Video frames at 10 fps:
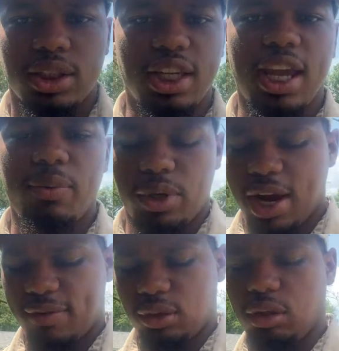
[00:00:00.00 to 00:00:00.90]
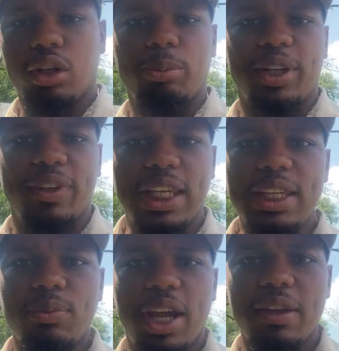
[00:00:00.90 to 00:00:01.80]
Today we're having a little bit of a
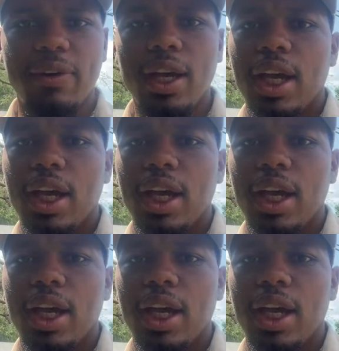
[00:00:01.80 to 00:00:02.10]
heat wave,